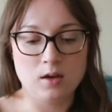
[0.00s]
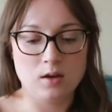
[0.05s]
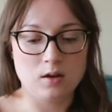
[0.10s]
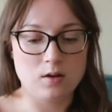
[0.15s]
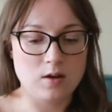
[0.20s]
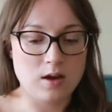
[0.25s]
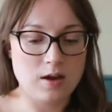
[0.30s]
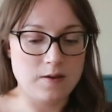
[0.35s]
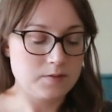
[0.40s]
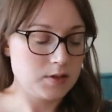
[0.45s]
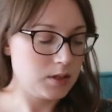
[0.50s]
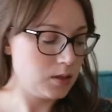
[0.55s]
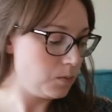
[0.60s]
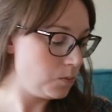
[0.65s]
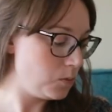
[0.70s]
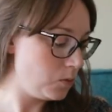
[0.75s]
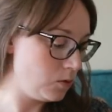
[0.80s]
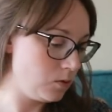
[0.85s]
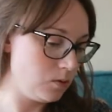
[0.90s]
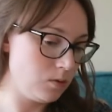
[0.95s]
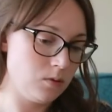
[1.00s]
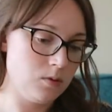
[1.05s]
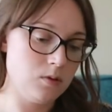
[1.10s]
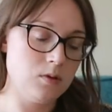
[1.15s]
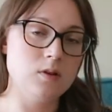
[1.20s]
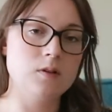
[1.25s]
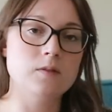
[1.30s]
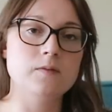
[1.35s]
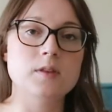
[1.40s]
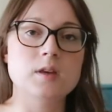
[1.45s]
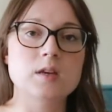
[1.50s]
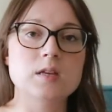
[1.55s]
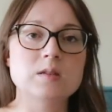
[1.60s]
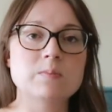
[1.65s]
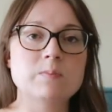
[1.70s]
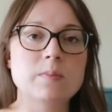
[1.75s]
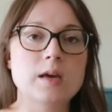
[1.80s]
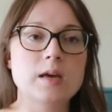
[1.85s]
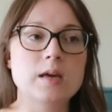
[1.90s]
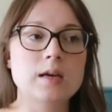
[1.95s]
and I'll have some more of
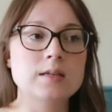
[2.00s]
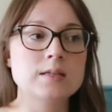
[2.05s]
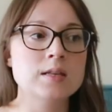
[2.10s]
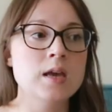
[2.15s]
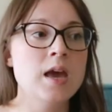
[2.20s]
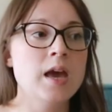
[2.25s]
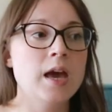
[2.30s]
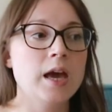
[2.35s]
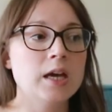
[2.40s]
those bags.